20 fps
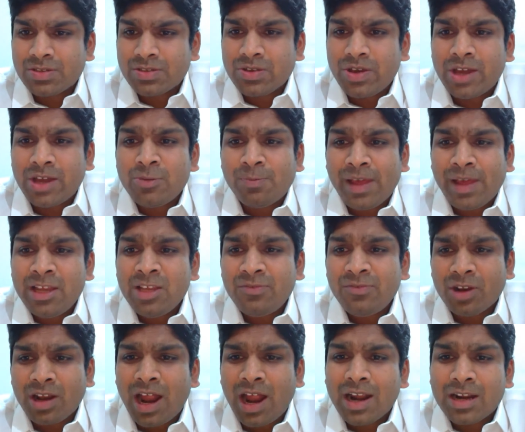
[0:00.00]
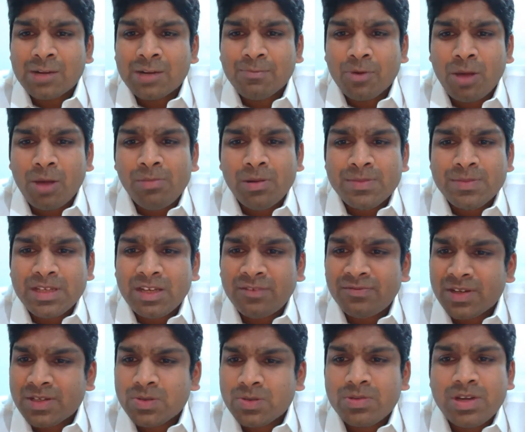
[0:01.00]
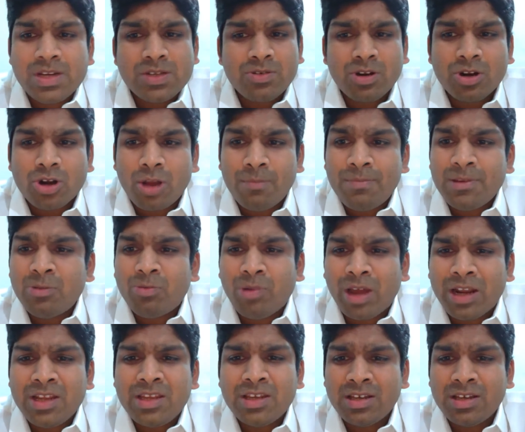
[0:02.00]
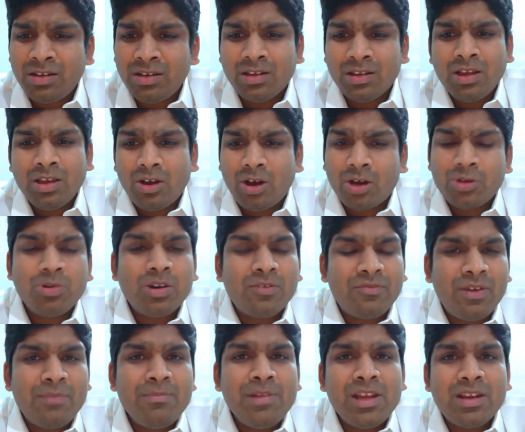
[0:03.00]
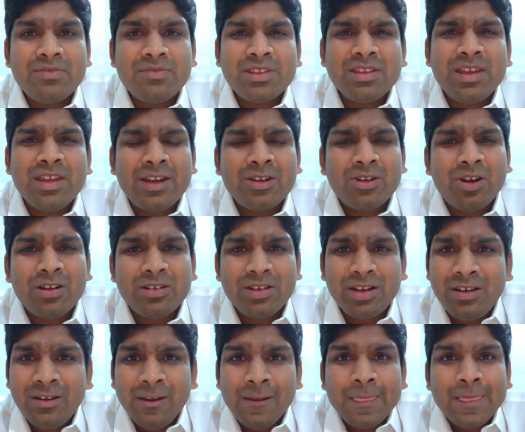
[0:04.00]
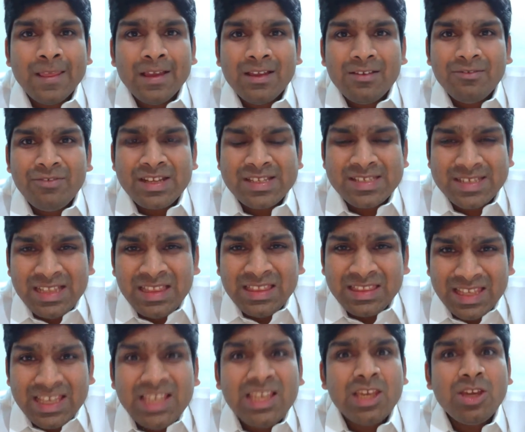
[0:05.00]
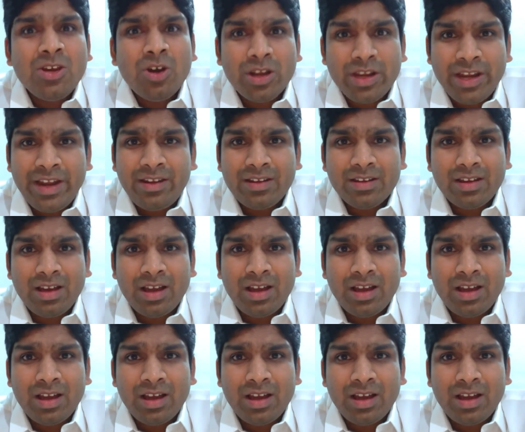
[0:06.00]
So are you planning for a harder problem set for students who are dropping 1 year or who are familiar with GATE content? We're still thinking on it